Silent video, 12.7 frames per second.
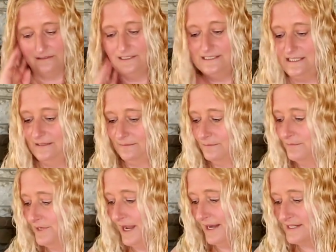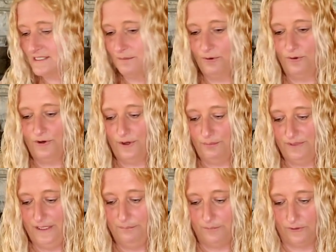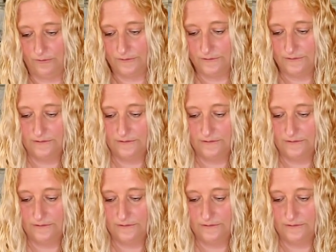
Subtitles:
Listen, we got to support our people.